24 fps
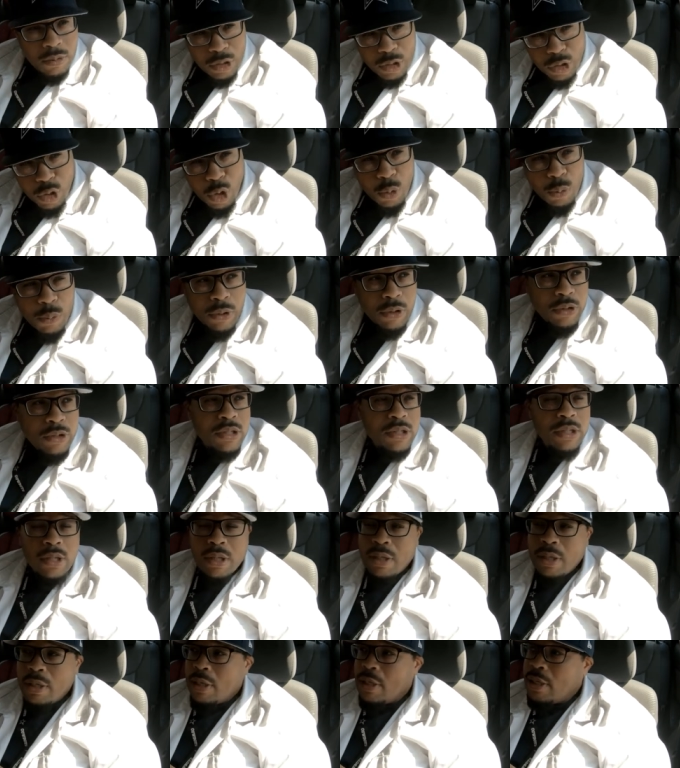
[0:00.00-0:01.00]
tubers,
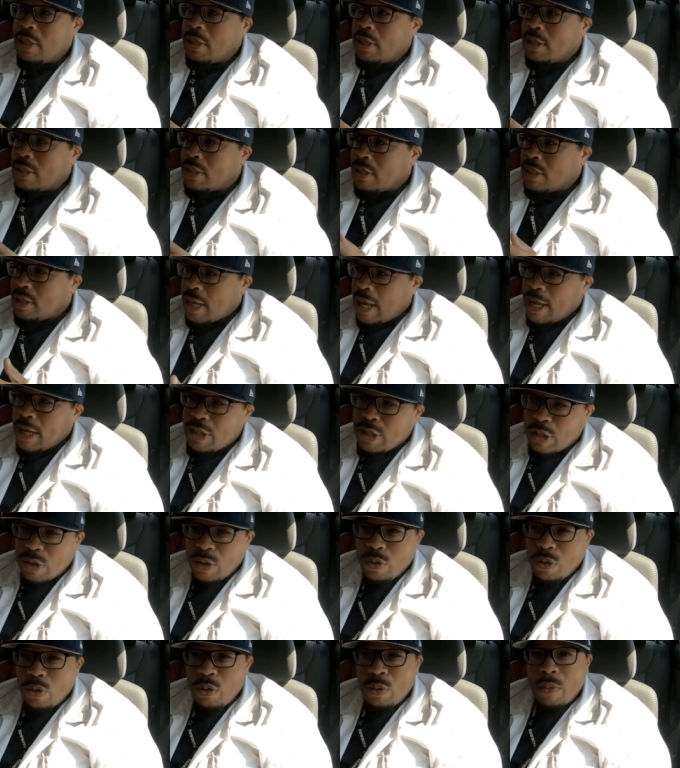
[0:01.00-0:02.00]
stay
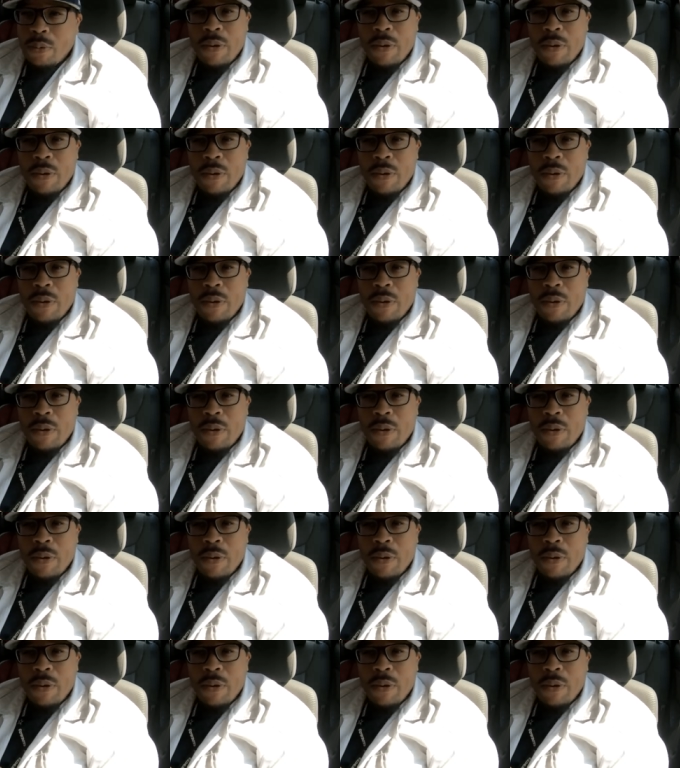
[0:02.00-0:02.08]
tuned.